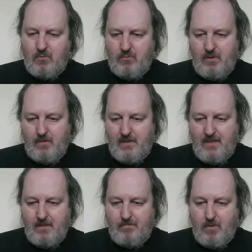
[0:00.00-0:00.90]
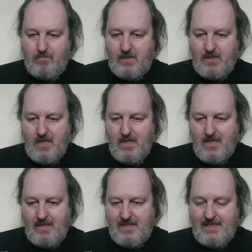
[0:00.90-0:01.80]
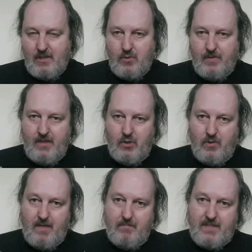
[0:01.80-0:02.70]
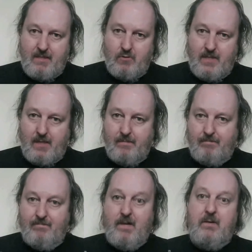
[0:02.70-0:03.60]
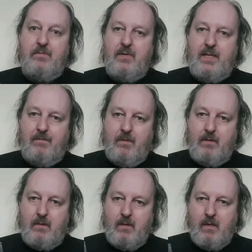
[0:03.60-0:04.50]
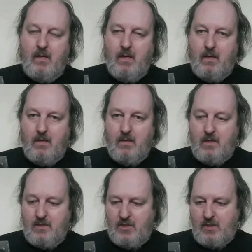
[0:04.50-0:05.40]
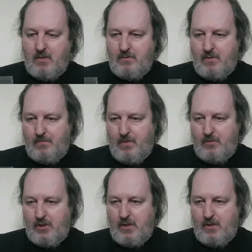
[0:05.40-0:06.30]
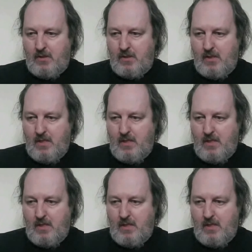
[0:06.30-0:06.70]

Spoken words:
Horner. The other one was Tangerine Dream soundtrack. Very, very different styles and approaches.